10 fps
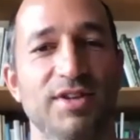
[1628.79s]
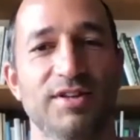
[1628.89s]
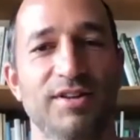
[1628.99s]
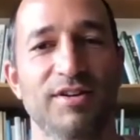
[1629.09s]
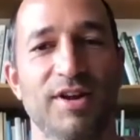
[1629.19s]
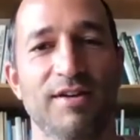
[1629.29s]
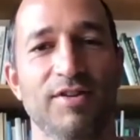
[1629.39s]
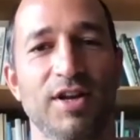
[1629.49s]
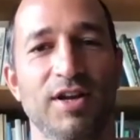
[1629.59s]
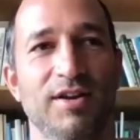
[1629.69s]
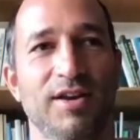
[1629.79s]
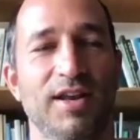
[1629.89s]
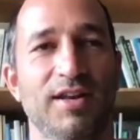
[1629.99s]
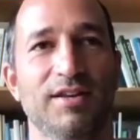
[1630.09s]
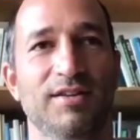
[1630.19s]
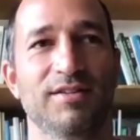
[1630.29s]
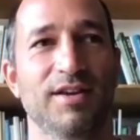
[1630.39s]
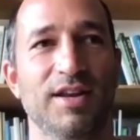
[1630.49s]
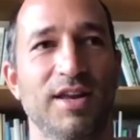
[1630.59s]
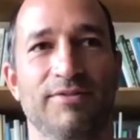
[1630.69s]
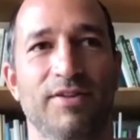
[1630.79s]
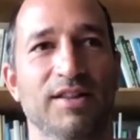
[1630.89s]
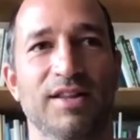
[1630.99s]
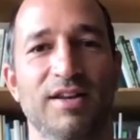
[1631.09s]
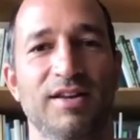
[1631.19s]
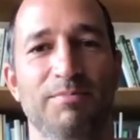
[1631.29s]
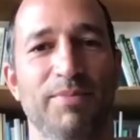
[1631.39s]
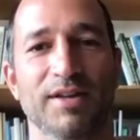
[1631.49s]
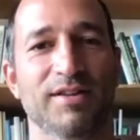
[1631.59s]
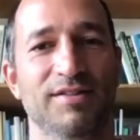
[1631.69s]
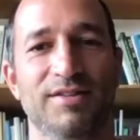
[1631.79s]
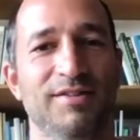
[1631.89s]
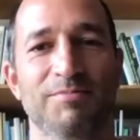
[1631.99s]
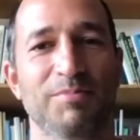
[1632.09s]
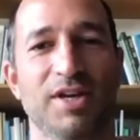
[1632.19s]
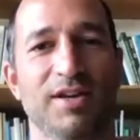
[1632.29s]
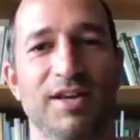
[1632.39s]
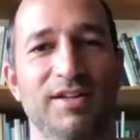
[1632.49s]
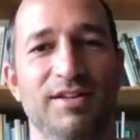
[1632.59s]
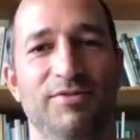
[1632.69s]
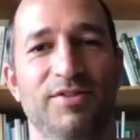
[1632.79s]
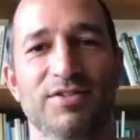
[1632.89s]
But it still didn't have any effect, any impact. It didn't make any.